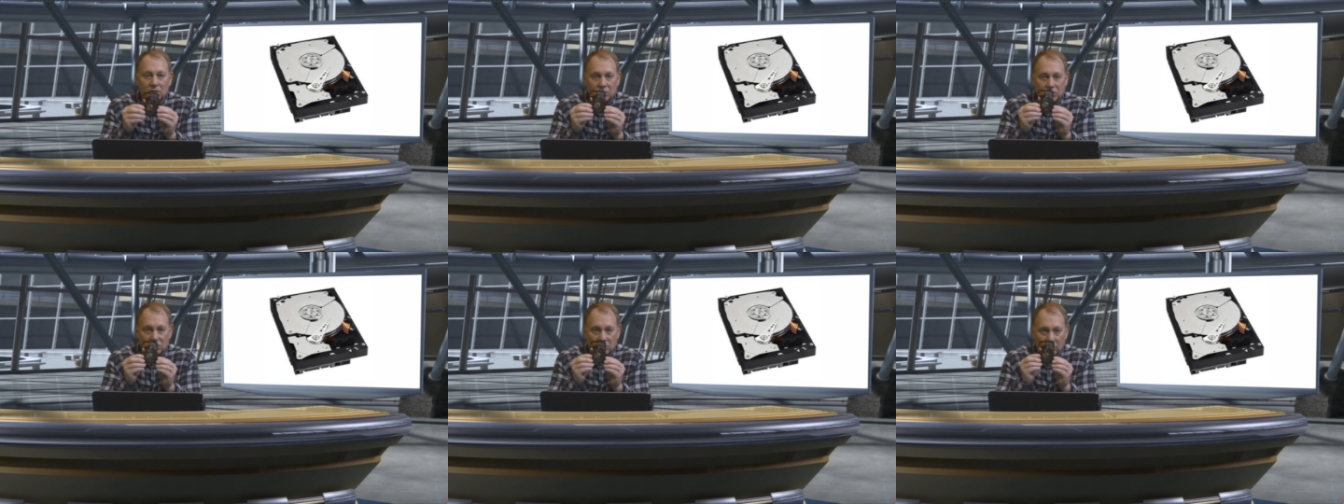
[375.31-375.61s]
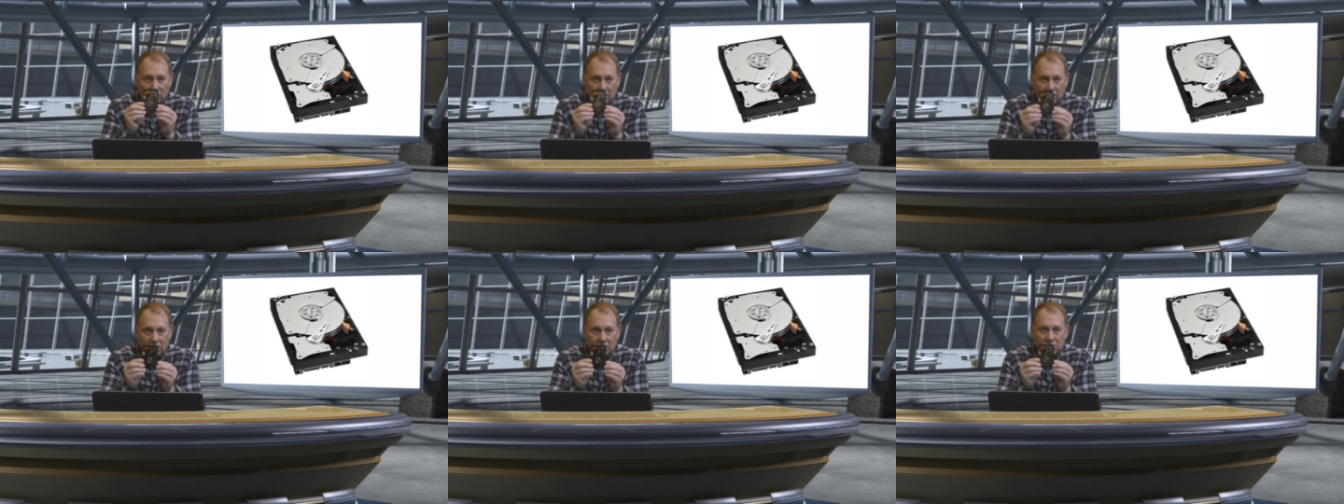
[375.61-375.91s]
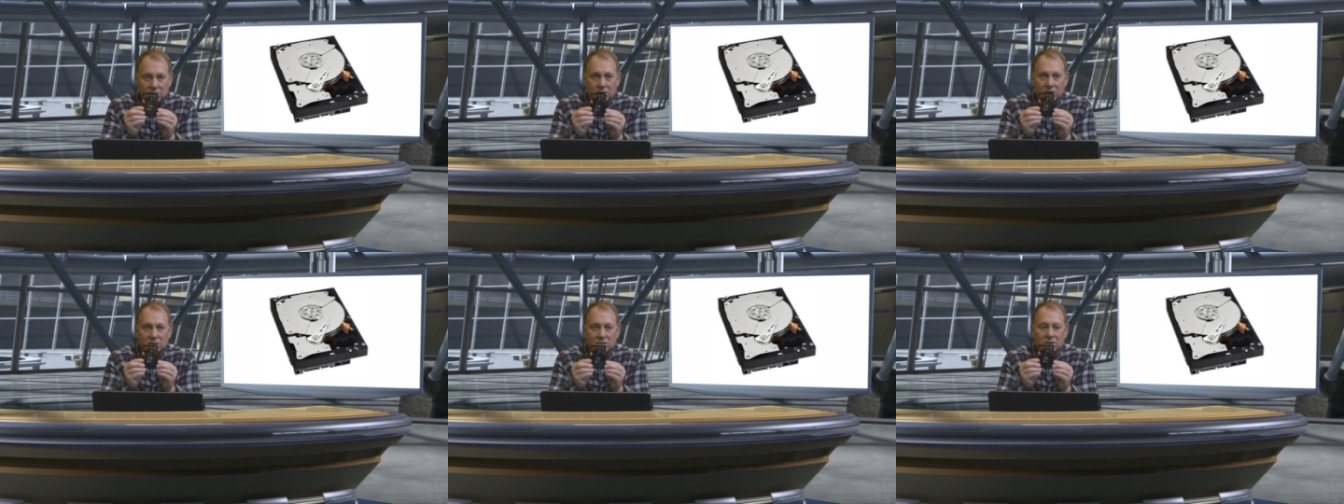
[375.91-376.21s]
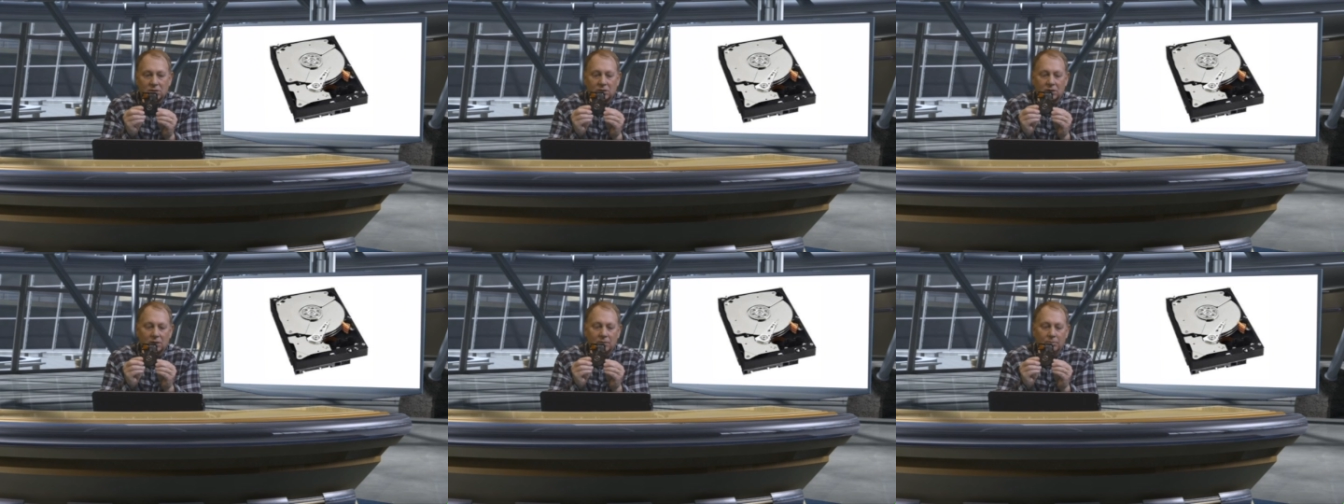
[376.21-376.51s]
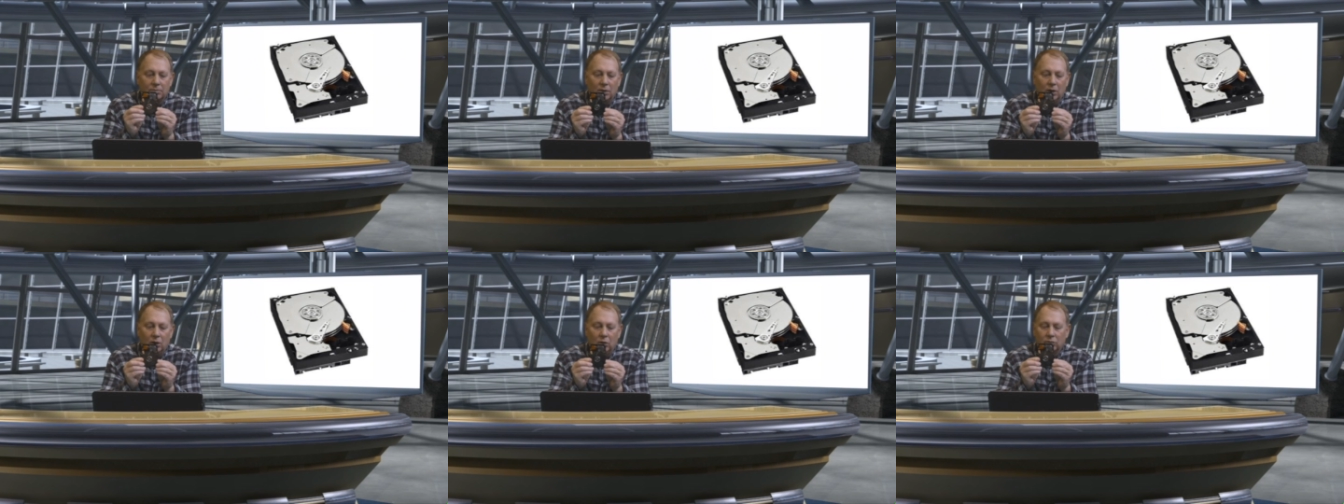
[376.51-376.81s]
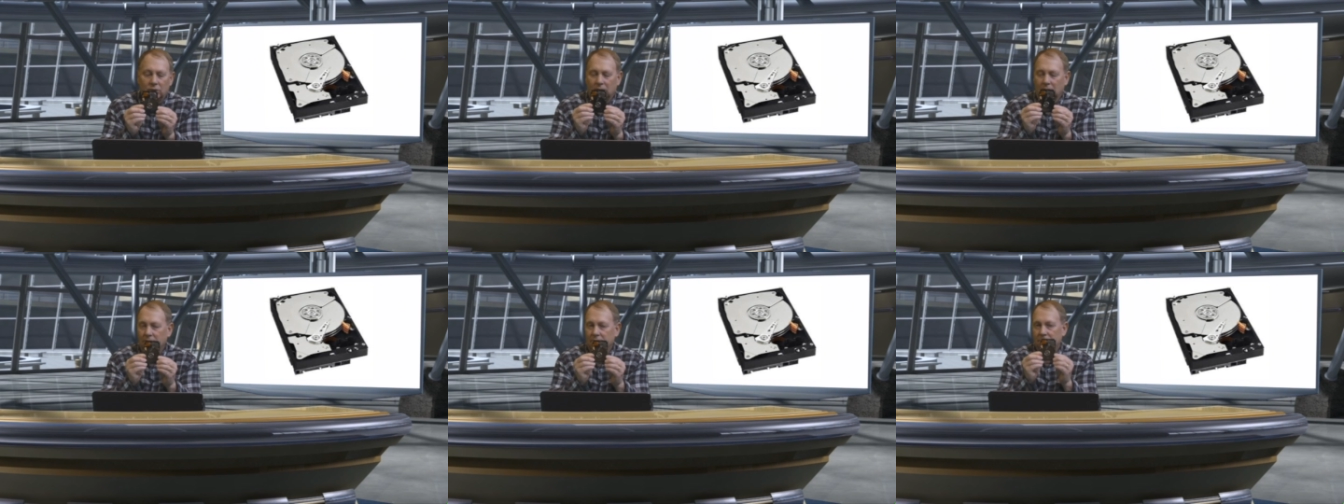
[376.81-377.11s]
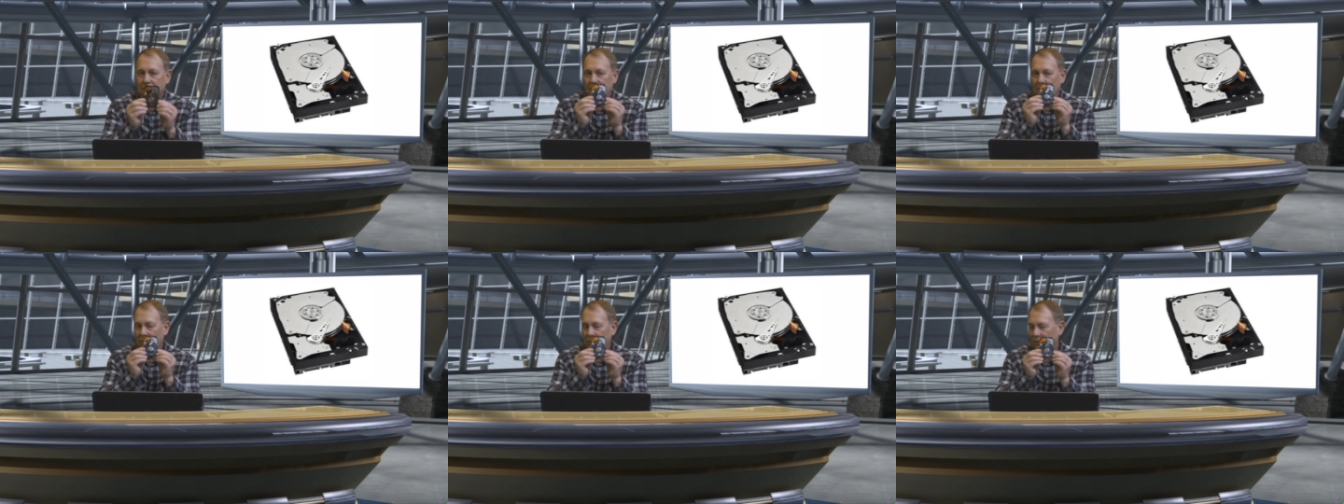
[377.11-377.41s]
So this is a component,
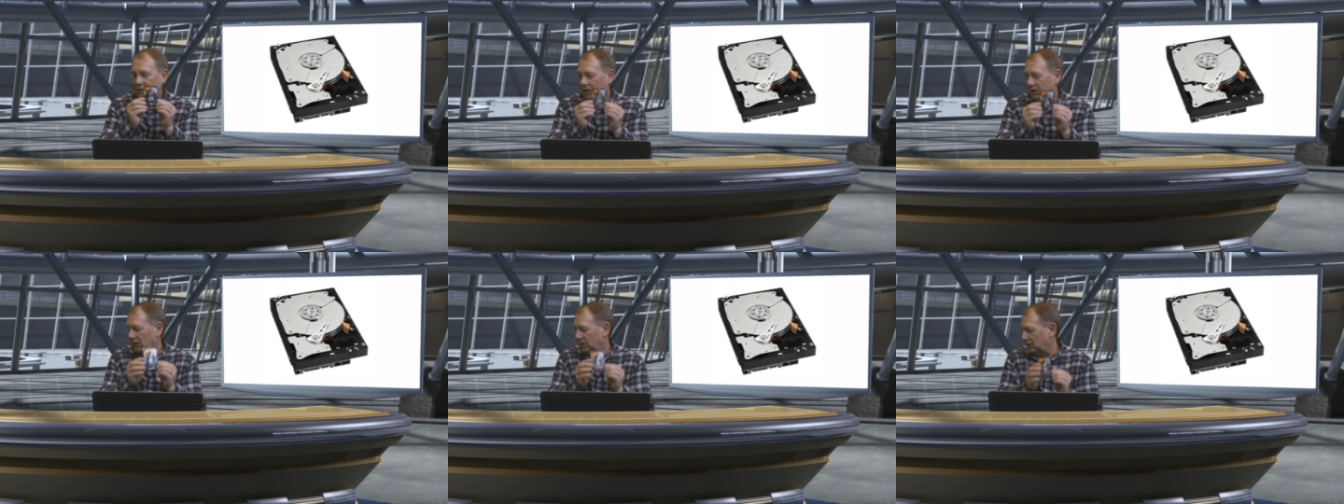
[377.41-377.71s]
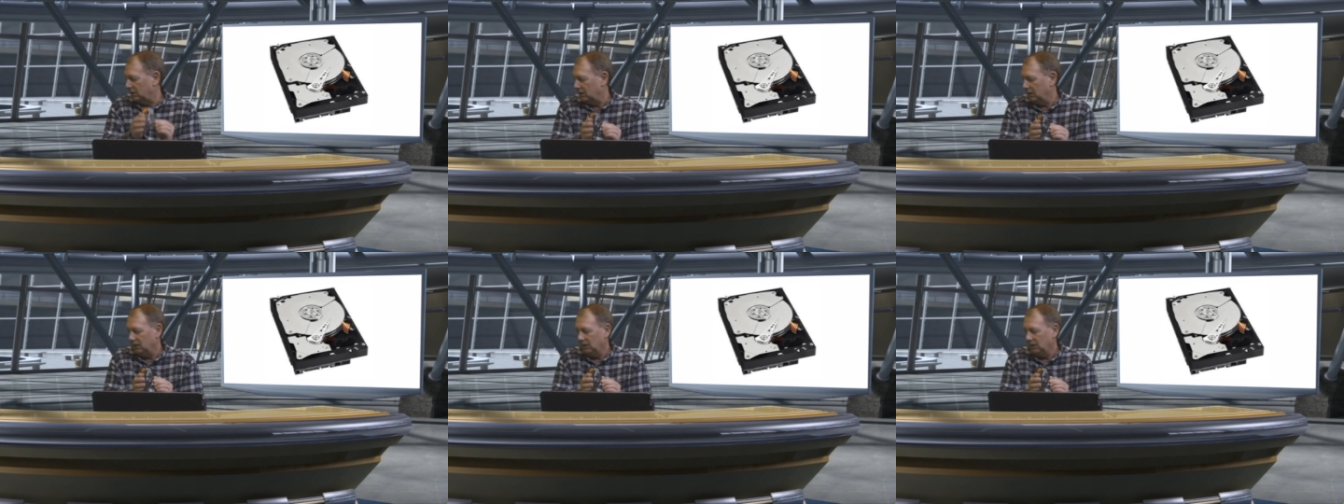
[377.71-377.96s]
okay?